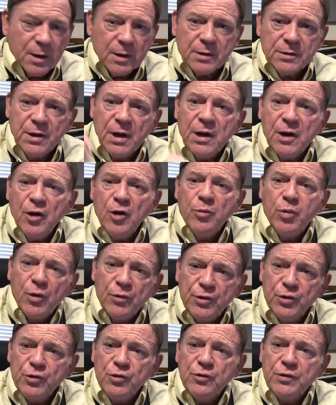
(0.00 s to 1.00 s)

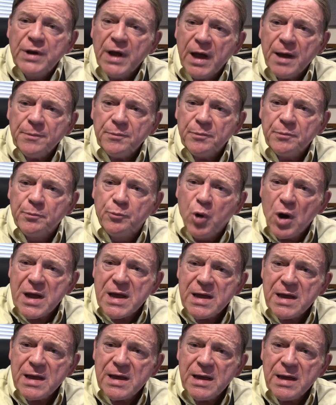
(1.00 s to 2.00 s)
Do-bo-doo-dap,
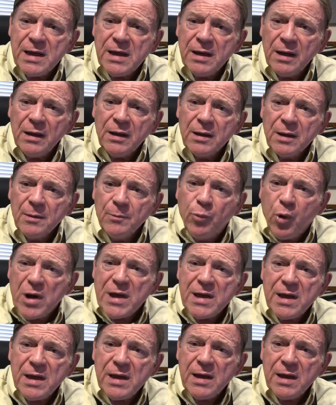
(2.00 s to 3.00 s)
wah,
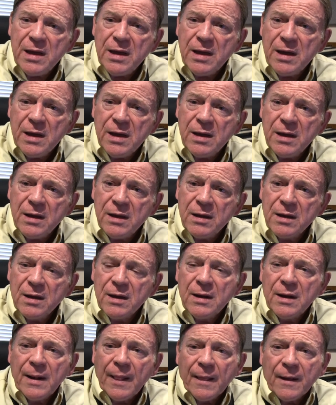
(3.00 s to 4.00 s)
wah.
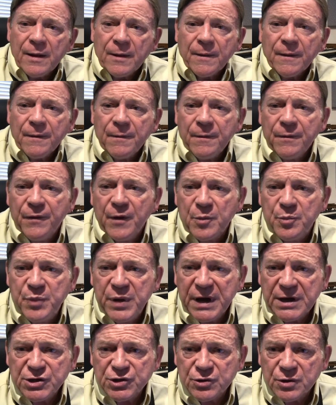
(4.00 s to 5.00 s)
The
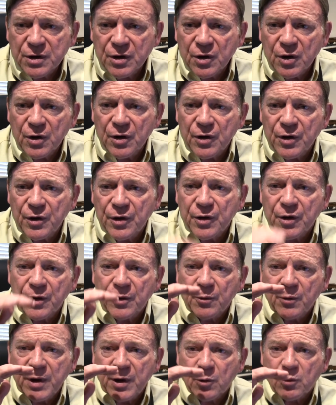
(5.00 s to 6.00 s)
pitch,
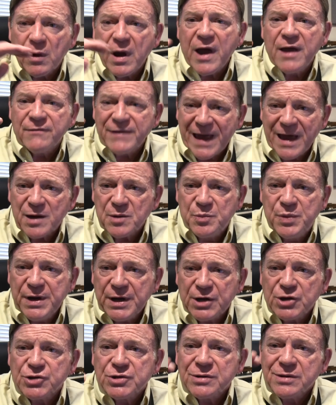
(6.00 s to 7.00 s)
we arrive at
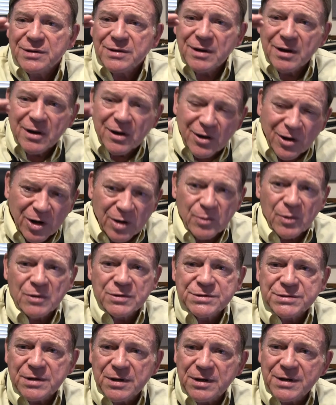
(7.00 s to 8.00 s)
pitch
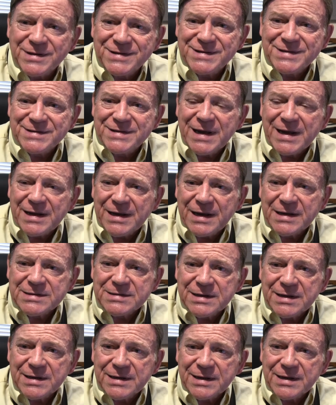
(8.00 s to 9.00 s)
almost
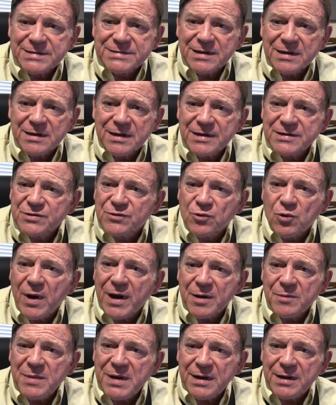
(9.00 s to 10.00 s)
instantaneously. It's
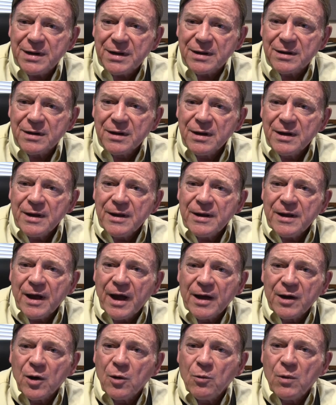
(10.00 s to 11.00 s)
quite immediate.
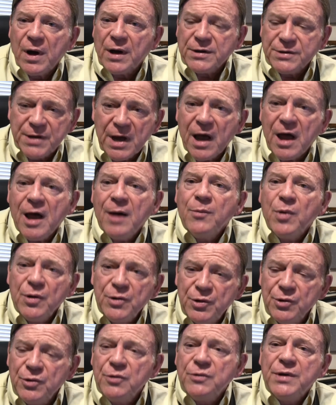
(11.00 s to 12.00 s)
I don't want
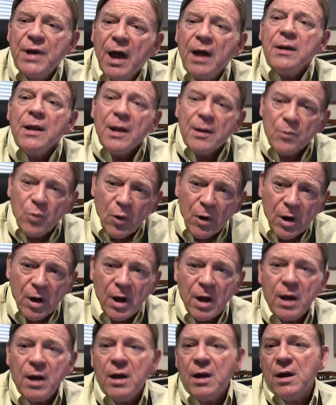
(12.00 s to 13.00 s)
da-bo-doo-dat,
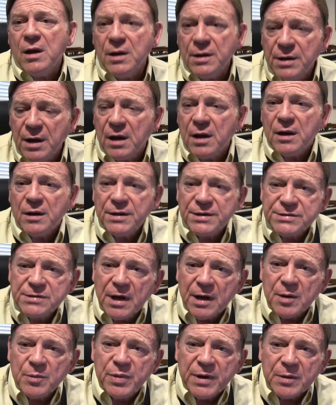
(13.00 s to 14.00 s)
wah-da. It's
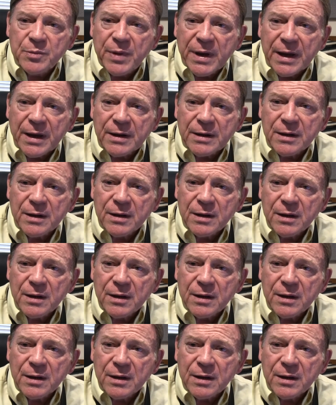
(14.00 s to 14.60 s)
not a big bend.